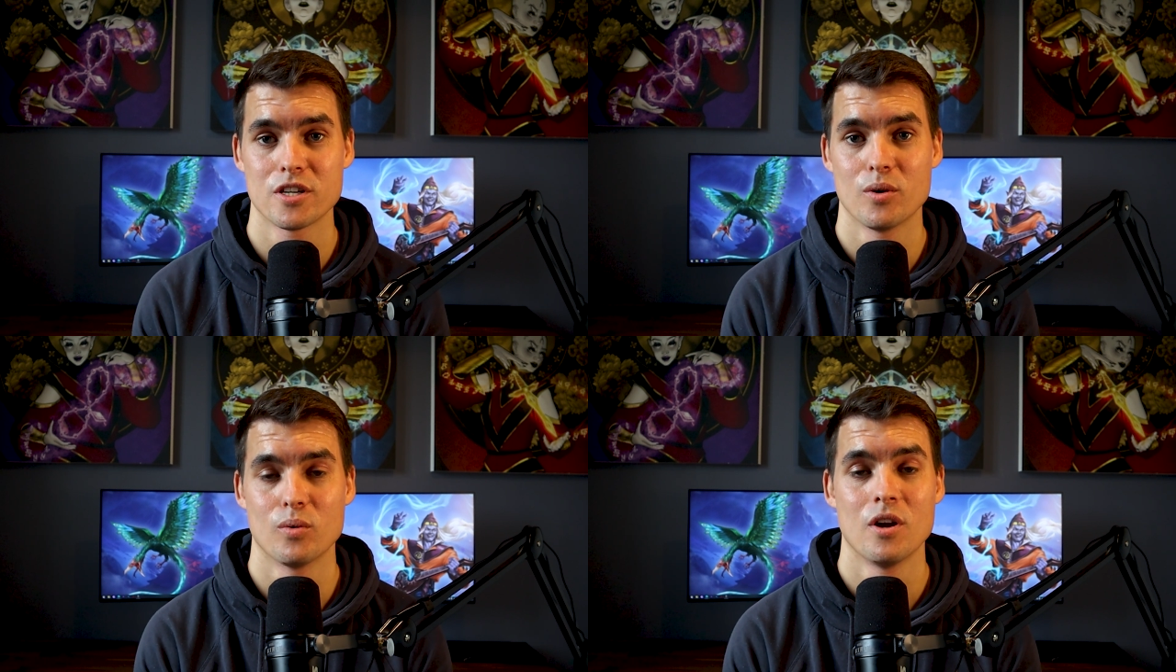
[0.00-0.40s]

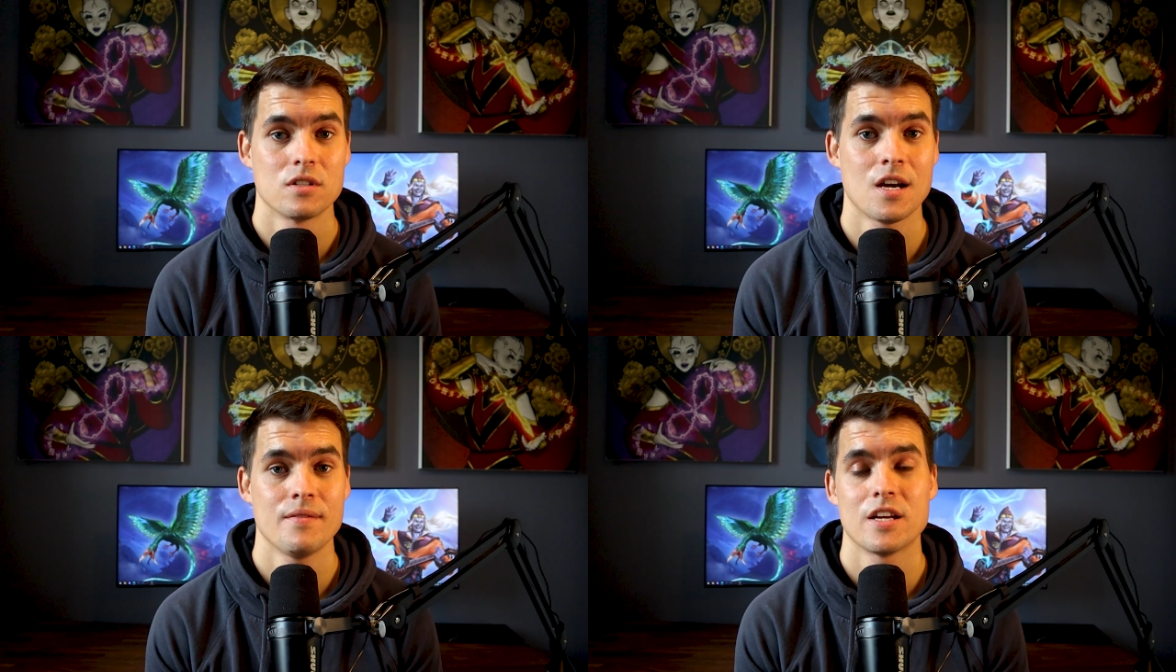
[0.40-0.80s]
at all.
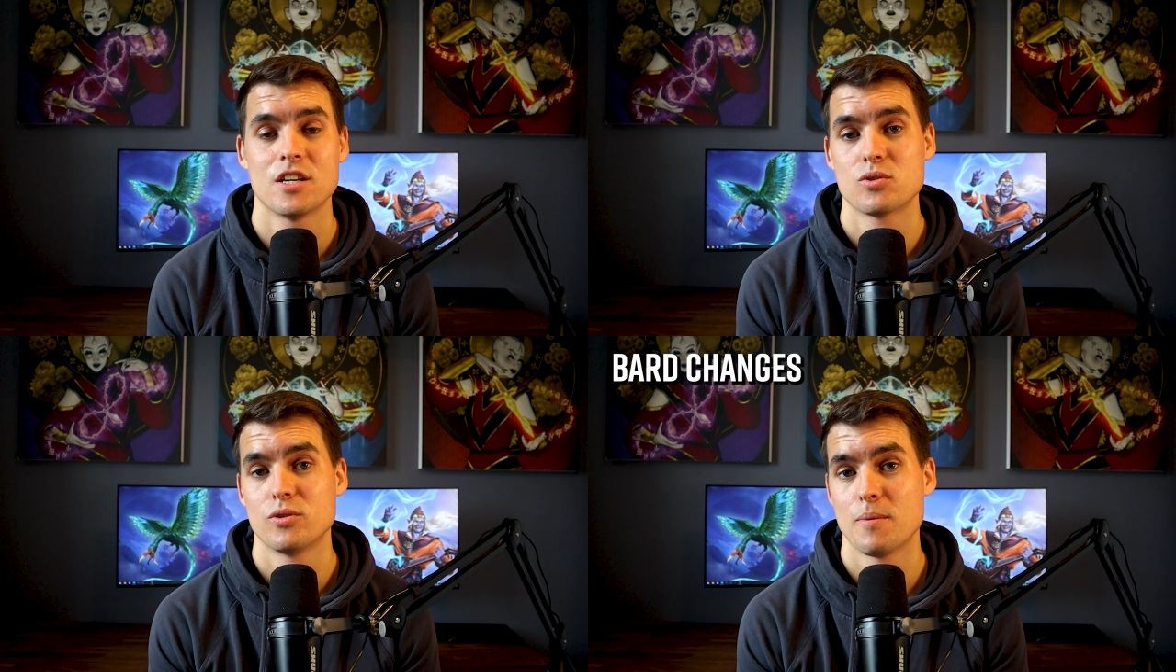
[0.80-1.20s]
Diving
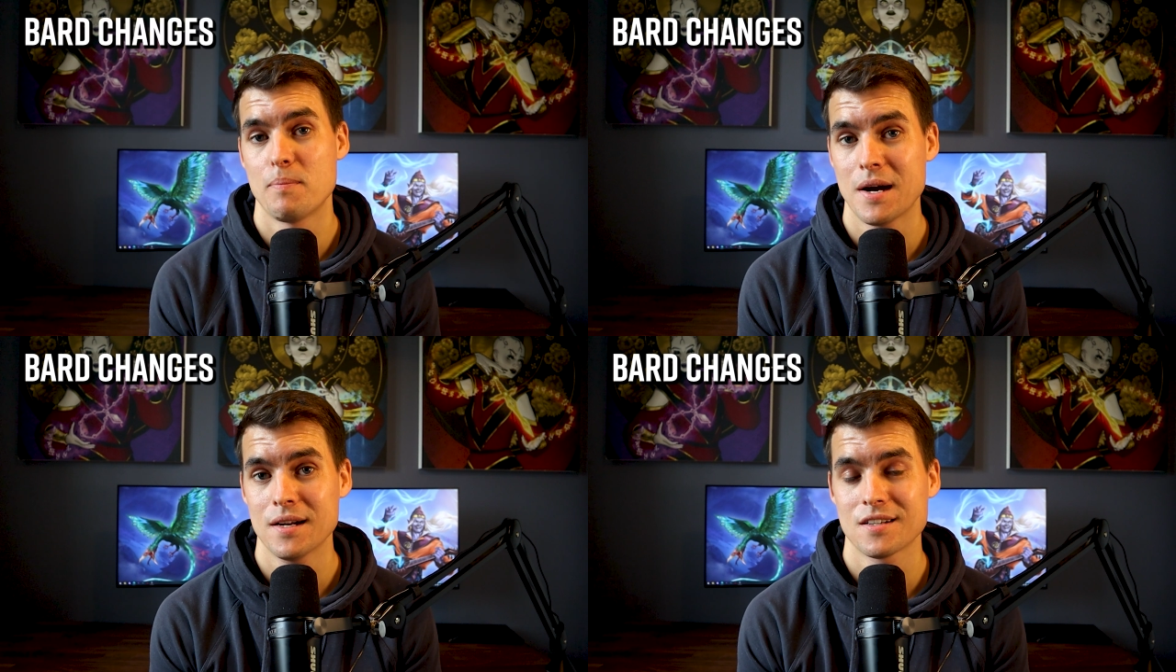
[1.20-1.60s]
into the
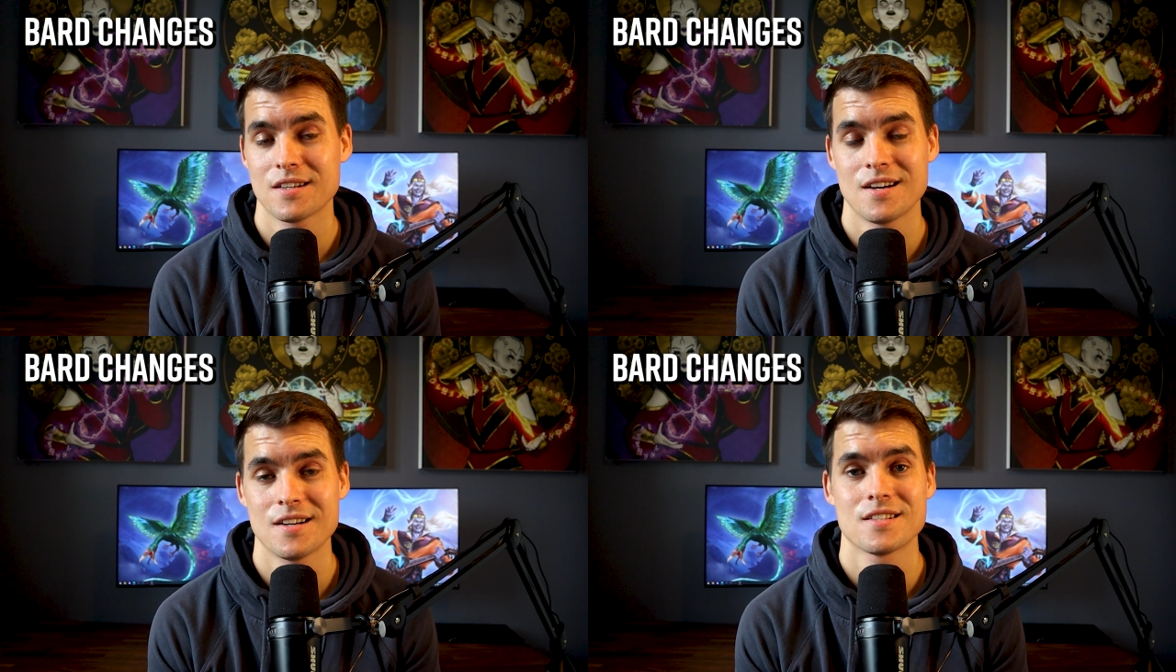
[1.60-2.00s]
bard
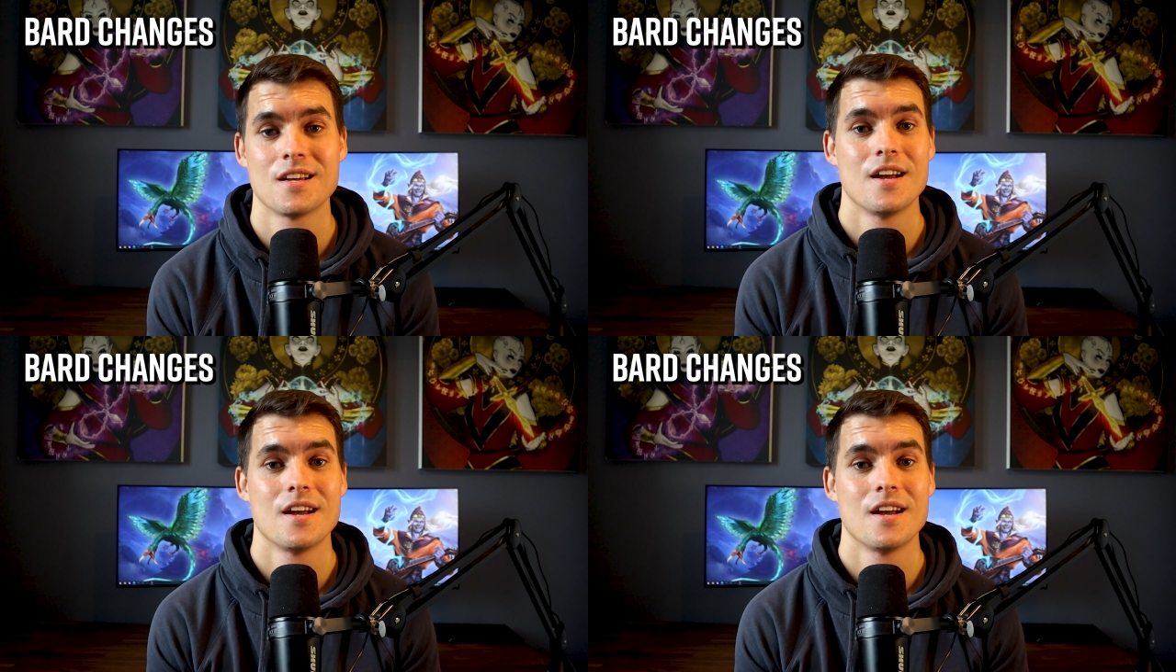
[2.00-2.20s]
class,